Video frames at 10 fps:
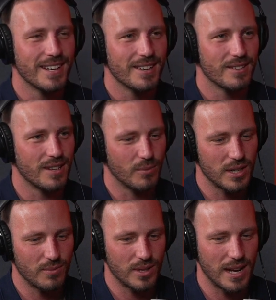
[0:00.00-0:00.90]
you
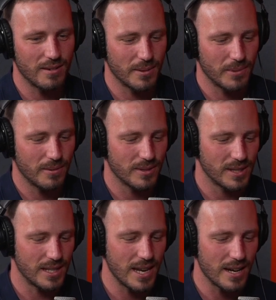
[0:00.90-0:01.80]
know, we're now at a point where it's
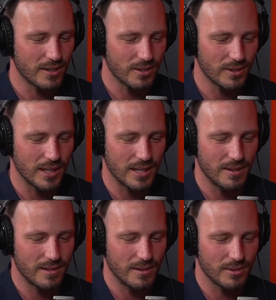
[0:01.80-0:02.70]
like, yeah, cool, like
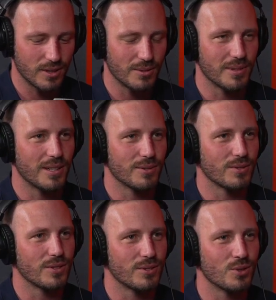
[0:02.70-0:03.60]
that was good, but that was
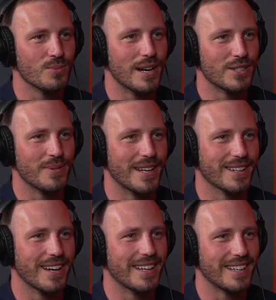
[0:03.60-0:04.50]
also too much, man.
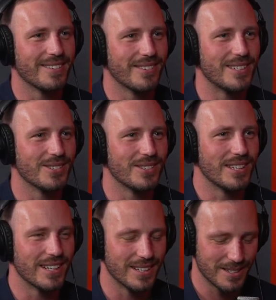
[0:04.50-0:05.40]
Like, we do
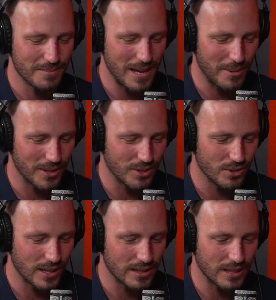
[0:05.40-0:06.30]
need to be able to
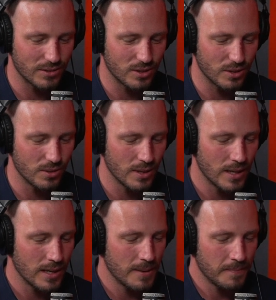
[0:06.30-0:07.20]
enjoy ourselves too.
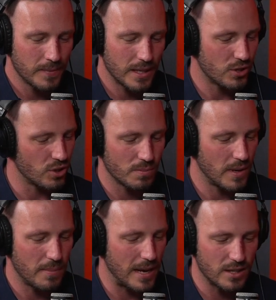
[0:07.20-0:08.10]
It shouldn't be
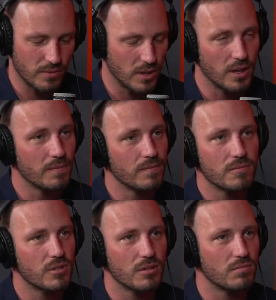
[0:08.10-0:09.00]
a badge of honor.
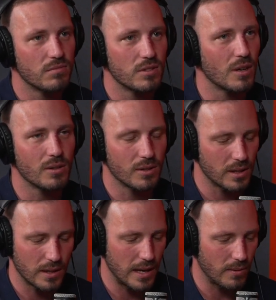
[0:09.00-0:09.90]
So don't look at
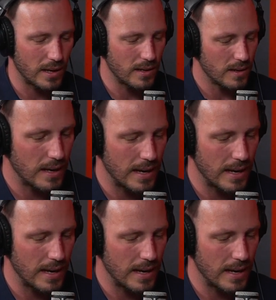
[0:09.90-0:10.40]
it that way.